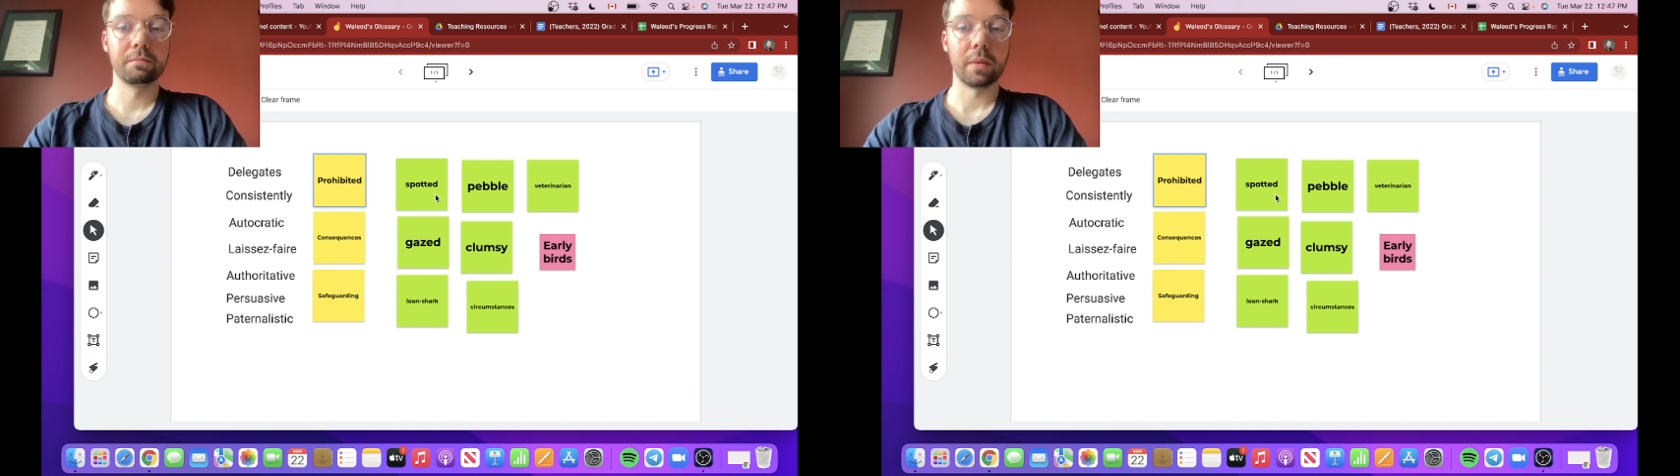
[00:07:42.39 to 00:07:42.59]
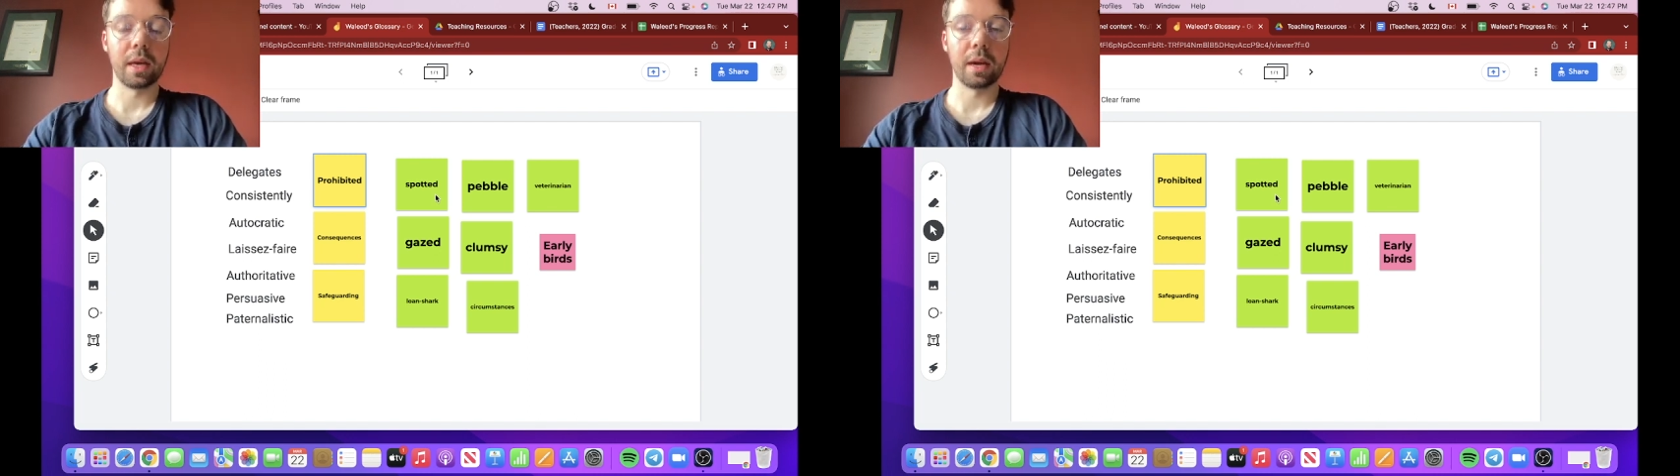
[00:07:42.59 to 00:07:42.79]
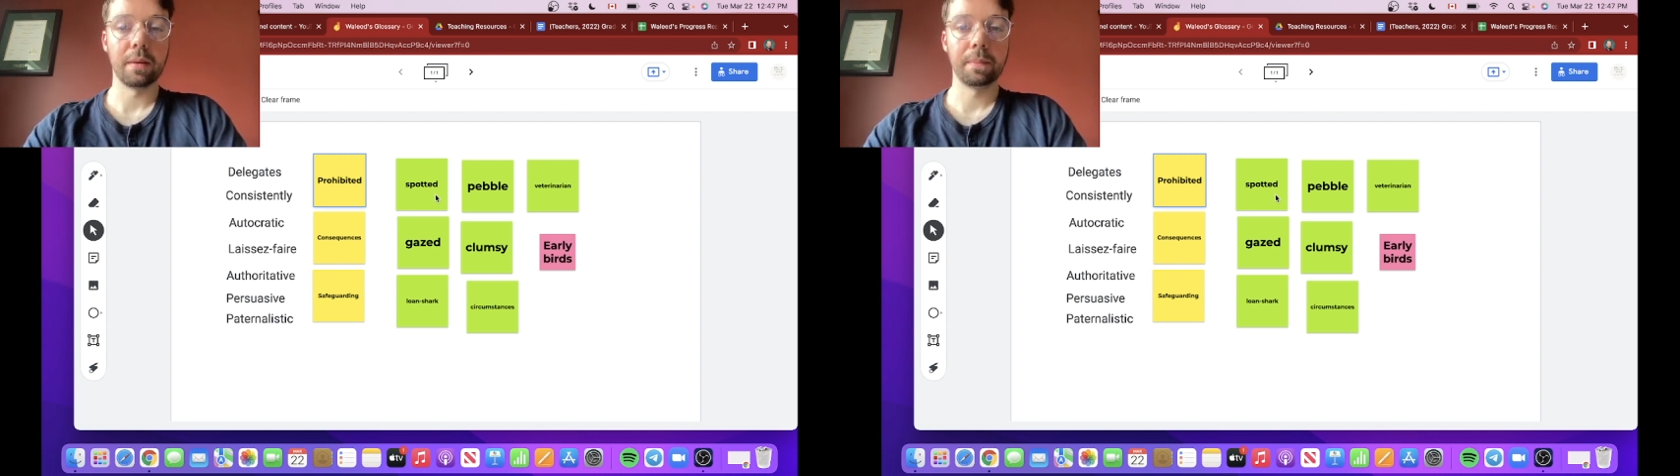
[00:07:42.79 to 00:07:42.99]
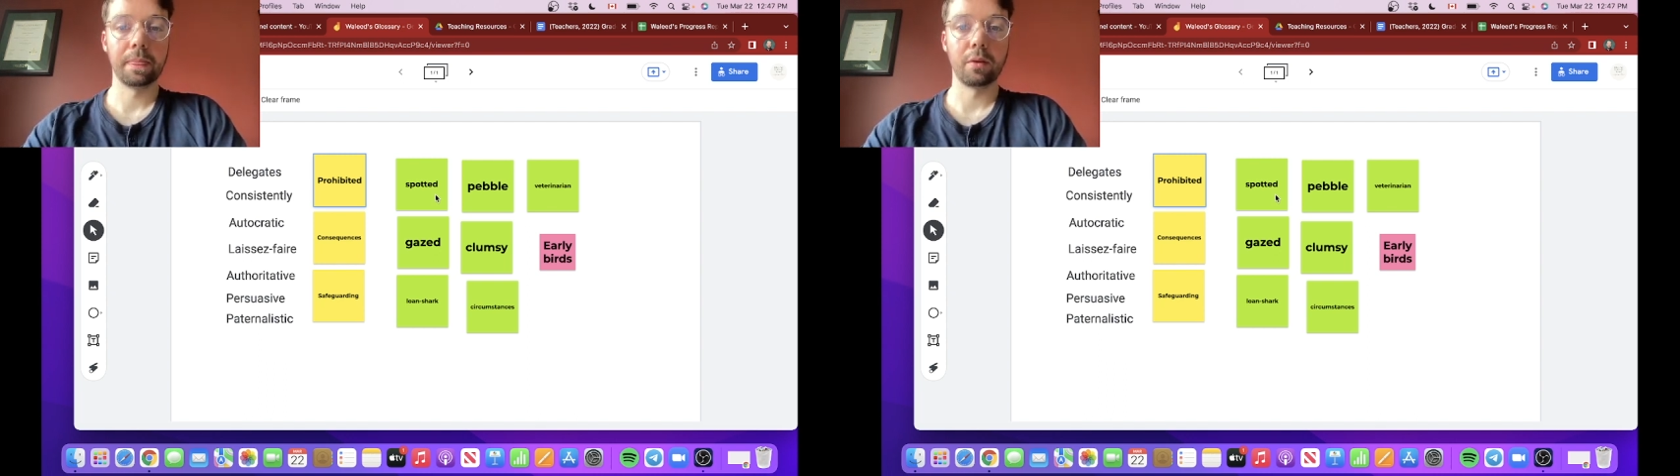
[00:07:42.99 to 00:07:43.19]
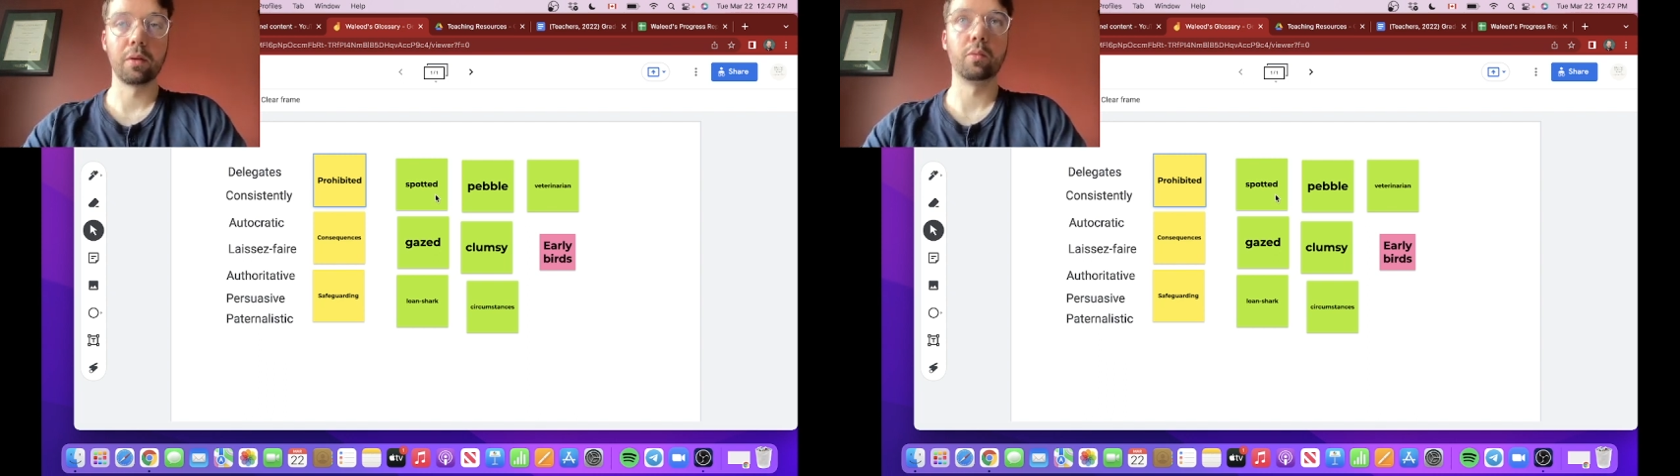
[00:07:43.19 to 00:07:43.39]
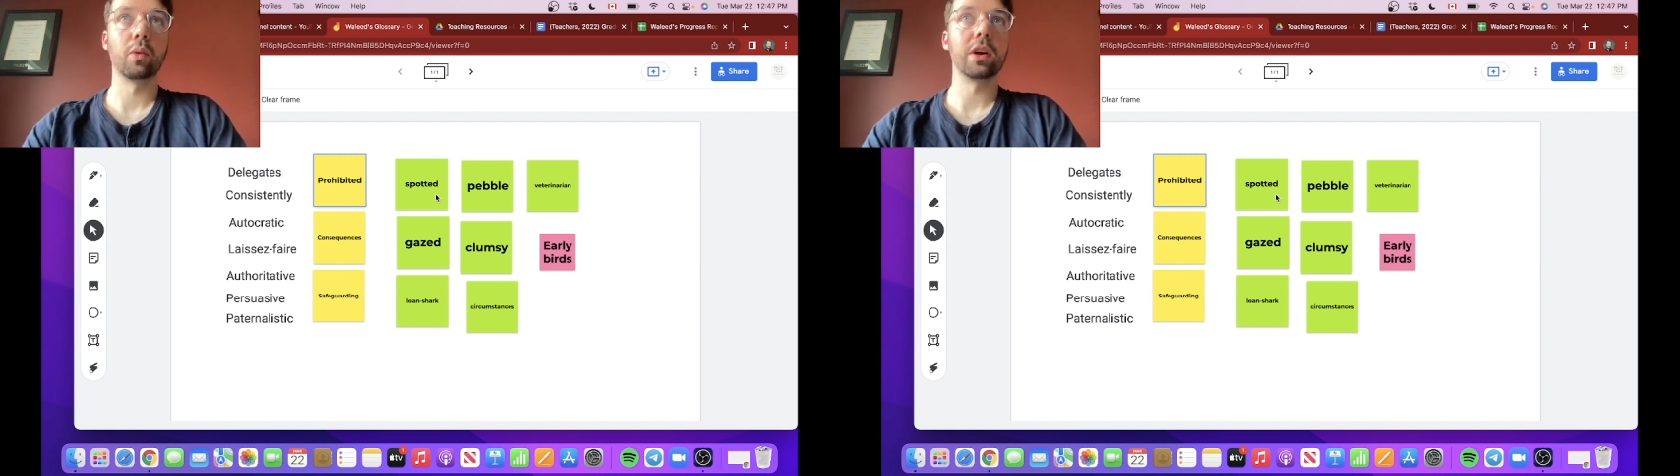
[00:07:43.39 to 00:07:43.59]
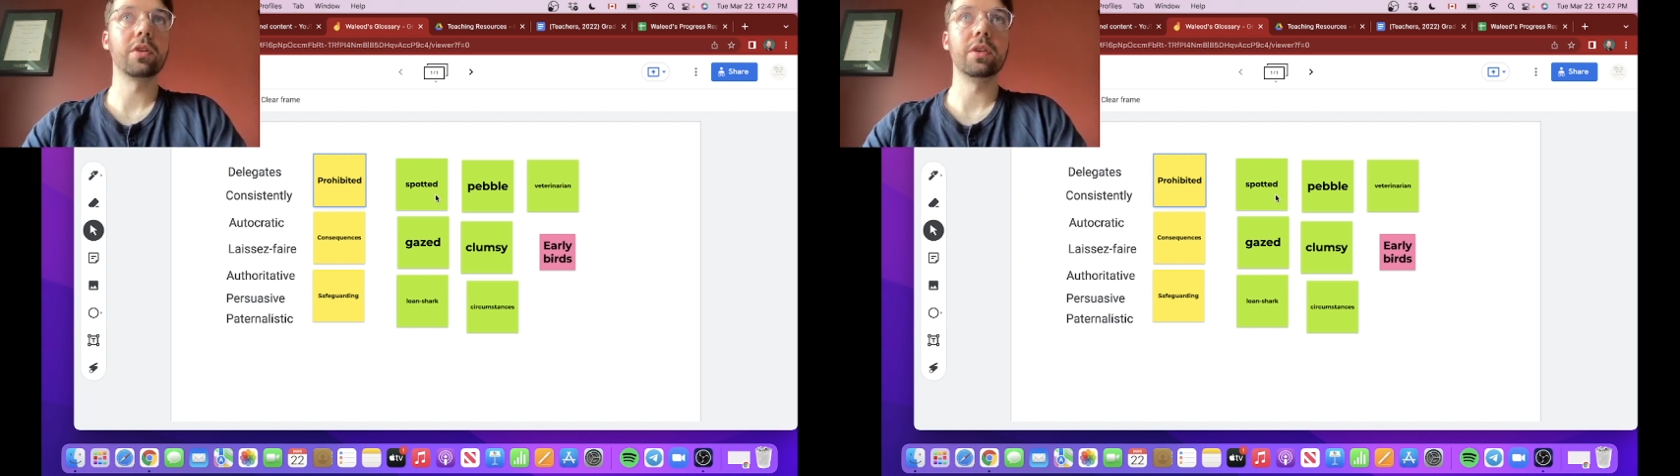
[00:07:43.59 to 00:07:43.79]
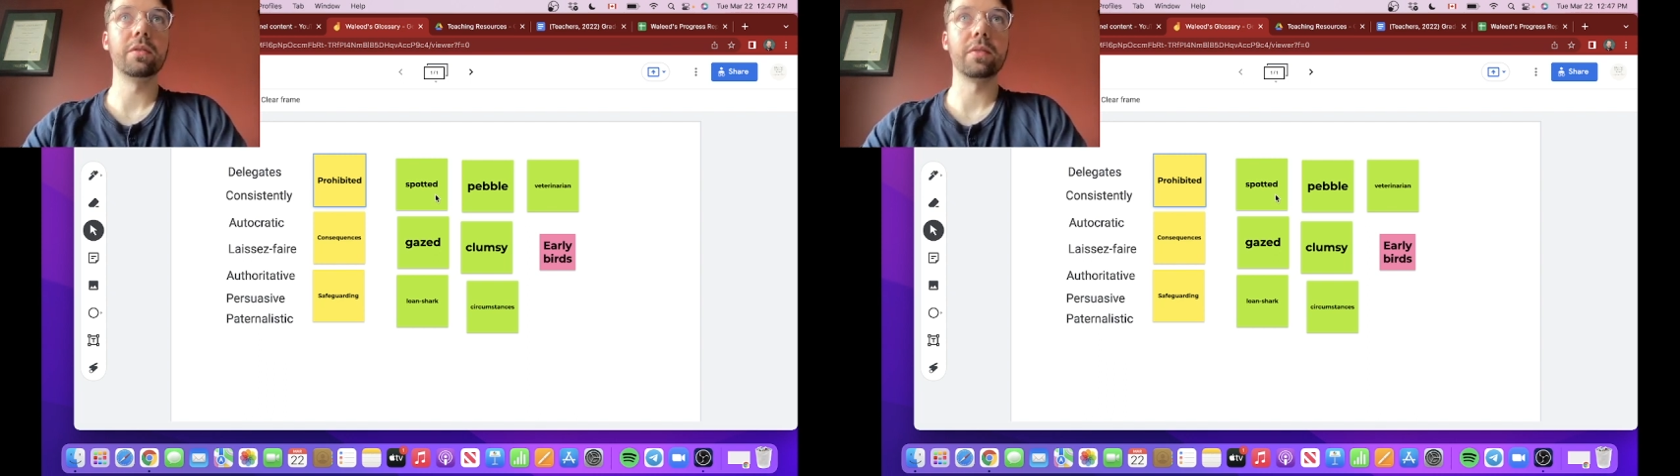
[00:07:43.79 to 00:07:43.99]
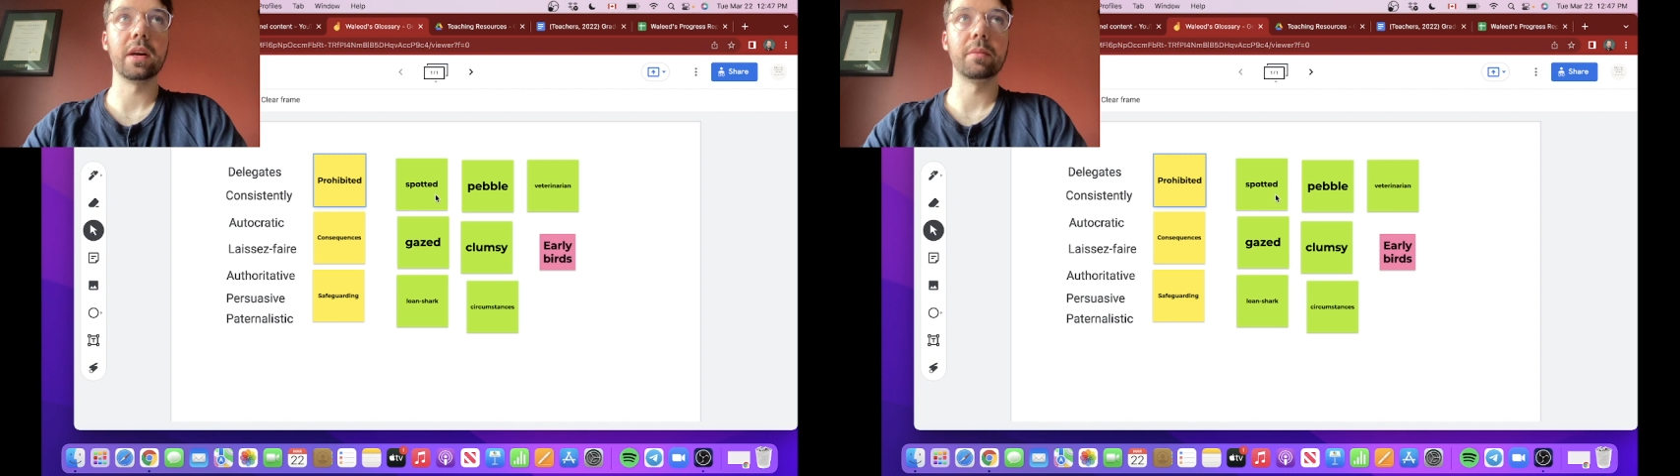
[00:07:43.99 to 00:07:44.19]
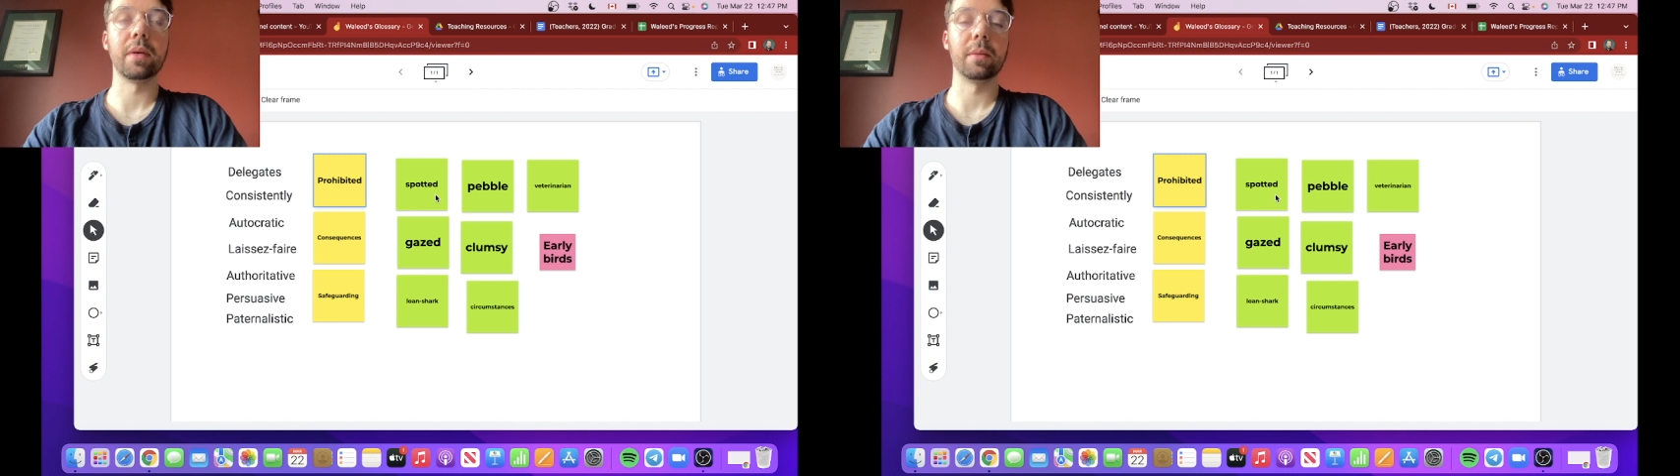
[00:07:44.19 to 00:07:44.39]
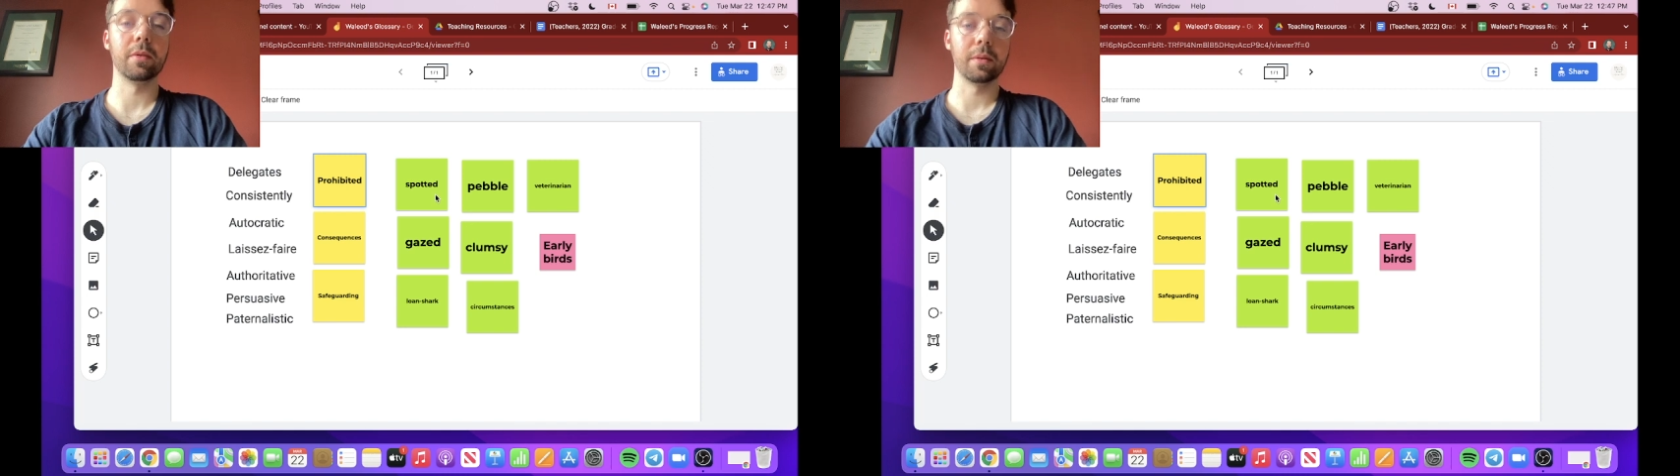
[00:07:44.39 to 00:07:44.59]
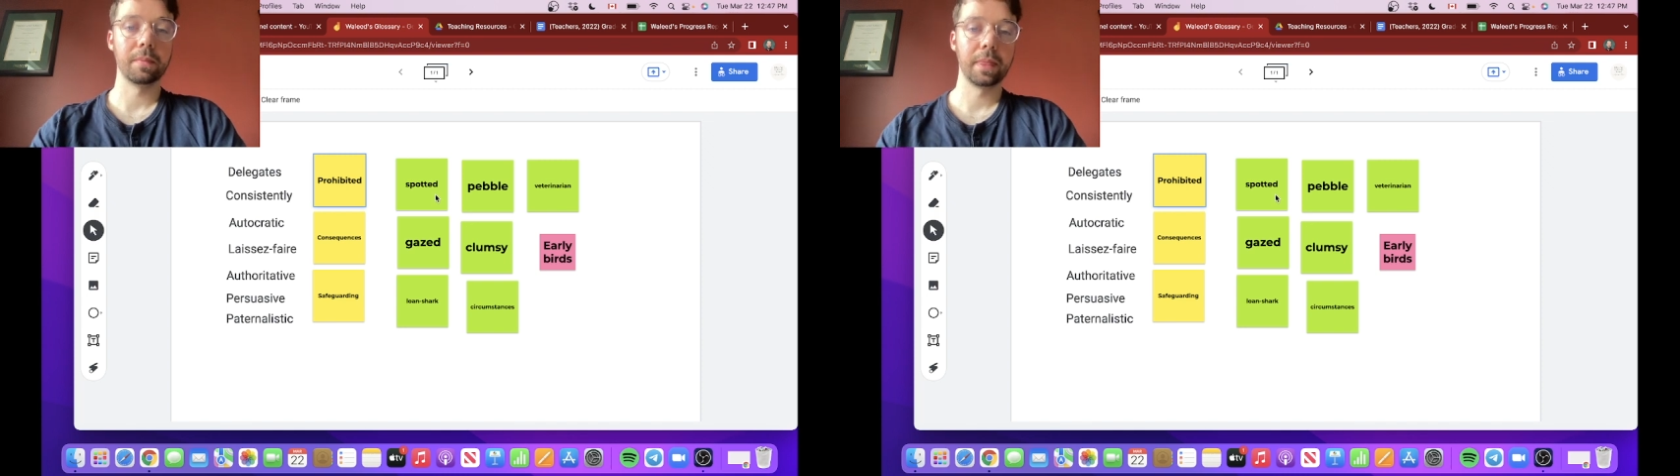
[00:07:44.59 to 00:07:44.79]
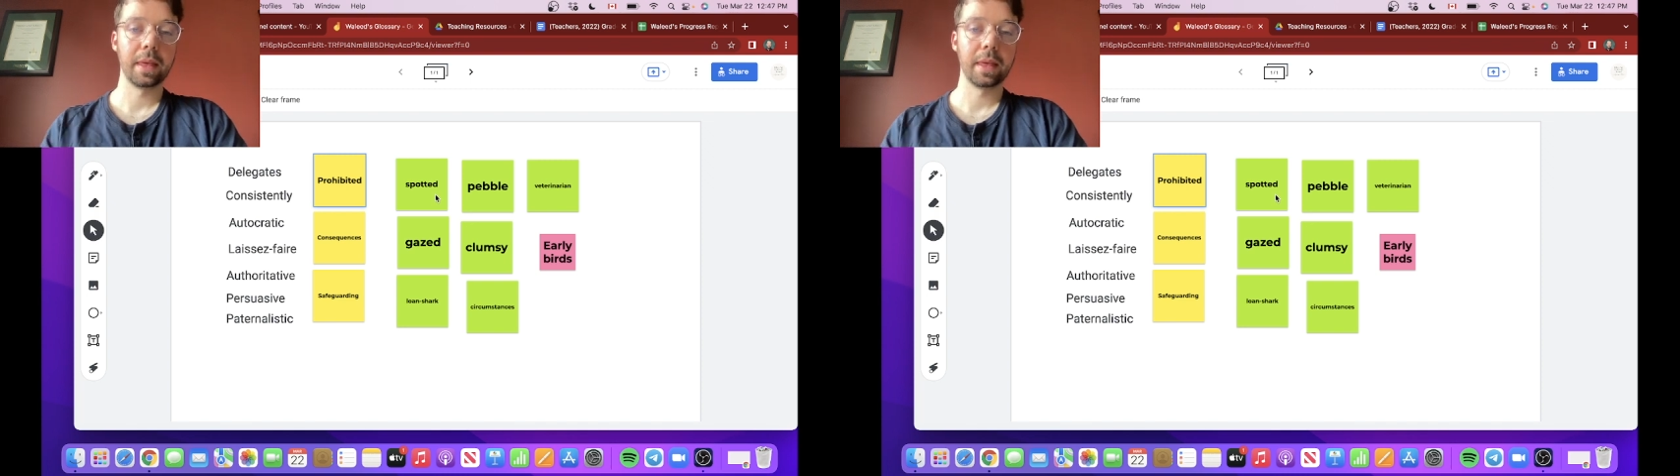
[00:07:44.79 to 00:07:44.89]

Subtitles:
Yeah. Or where could you find a pebble?